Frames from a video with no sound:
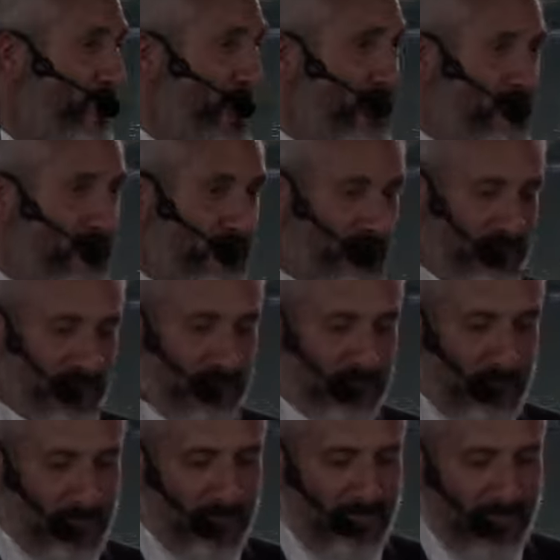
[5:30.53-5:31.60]
Apocalypse.
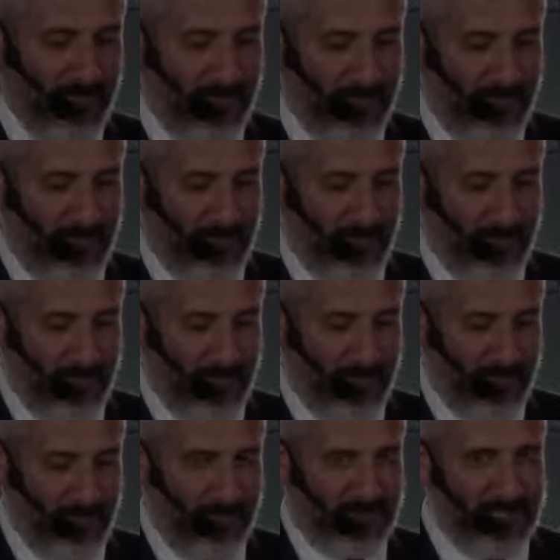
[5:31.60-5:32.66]

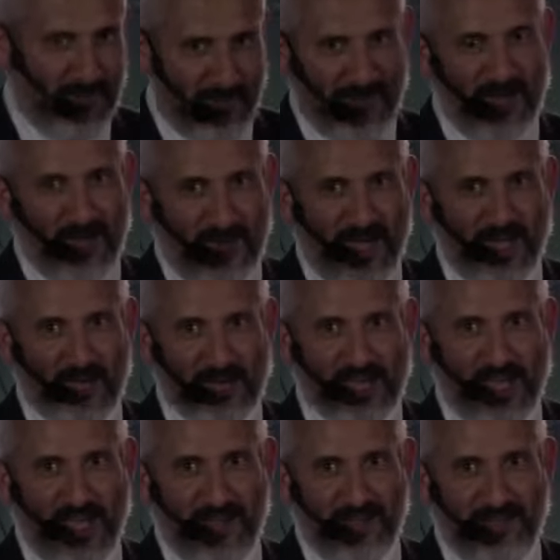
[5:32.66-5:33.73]
Some of it you may
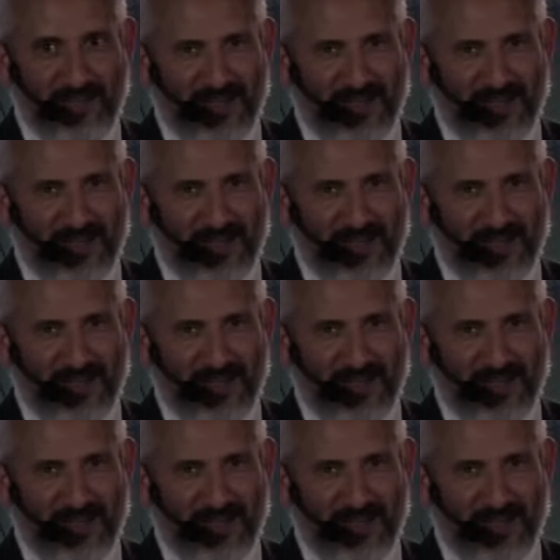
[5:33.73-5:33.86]
understand,